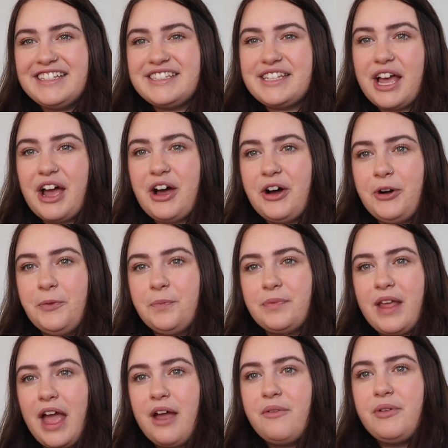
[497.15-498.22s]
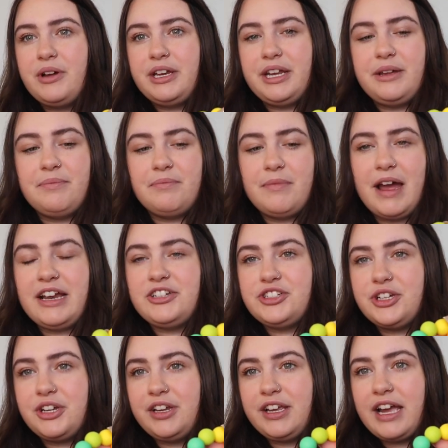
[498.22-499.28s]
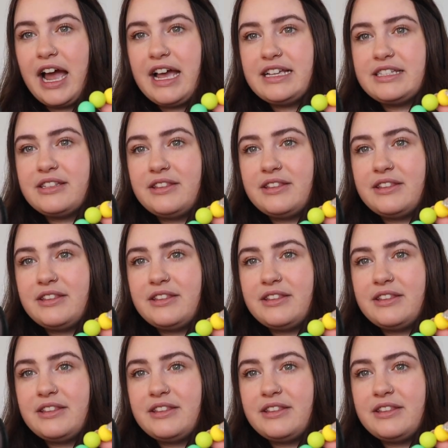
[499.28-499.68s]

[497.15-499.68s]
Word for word: so I wouldn't mind showing you guys.